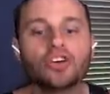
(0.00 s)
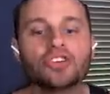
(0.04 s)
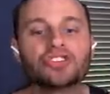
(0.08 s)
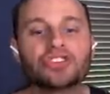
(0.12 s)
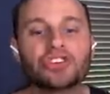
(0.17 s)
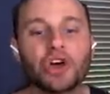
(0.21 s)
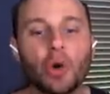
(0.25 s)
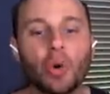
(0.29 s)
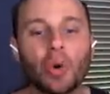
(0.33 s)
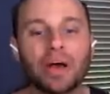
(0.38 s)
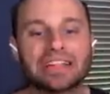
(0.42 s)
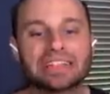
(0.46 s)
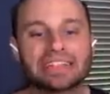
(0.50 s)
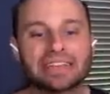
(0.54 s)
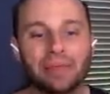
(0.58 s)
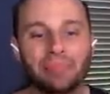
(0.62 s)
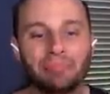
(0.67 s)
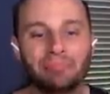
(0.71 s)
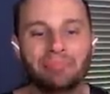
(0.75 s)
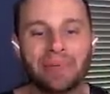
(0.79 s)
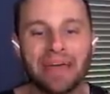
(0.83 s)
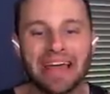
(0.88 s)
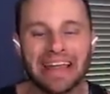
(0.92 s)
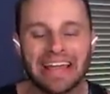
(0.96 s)
So it's a
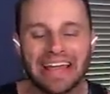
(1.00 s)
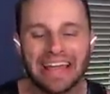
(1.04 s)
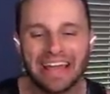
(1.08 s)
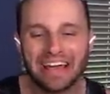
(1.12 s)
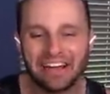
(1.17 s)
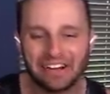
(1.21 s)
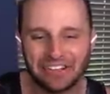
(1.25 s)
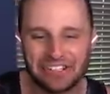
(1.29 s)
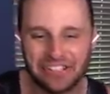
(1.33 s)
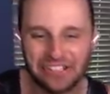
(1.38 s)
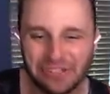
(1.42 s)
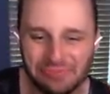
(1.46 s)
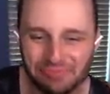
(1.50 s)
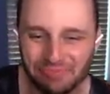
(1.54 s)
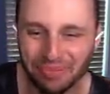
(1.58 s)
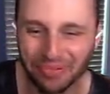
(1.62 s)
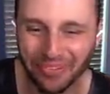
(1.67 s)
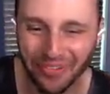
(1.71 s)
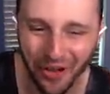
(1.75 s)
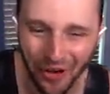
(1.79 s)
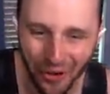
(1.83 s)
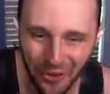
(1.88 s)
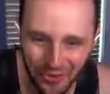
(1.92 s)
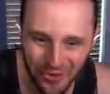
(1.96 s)
mini
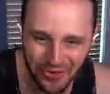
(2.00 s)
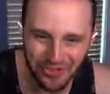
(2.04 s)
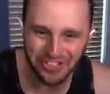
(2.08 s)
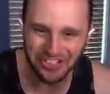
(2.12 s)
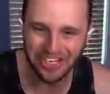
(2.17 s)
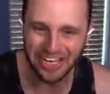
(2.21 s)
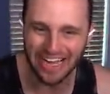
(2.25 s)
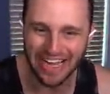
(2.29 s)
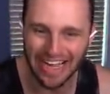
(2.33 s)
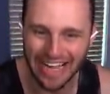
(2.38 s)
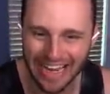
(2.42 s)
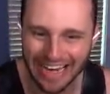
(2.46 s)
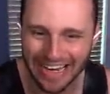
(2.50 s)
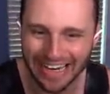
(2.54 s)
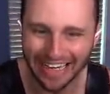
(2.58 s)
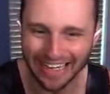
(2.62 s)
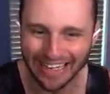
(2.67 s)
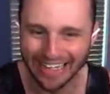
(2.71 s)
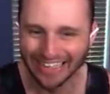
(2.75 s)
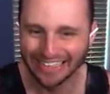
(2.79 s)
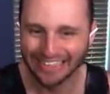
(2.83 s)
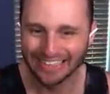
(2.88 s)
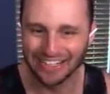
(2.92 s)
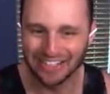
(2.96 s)
explosion!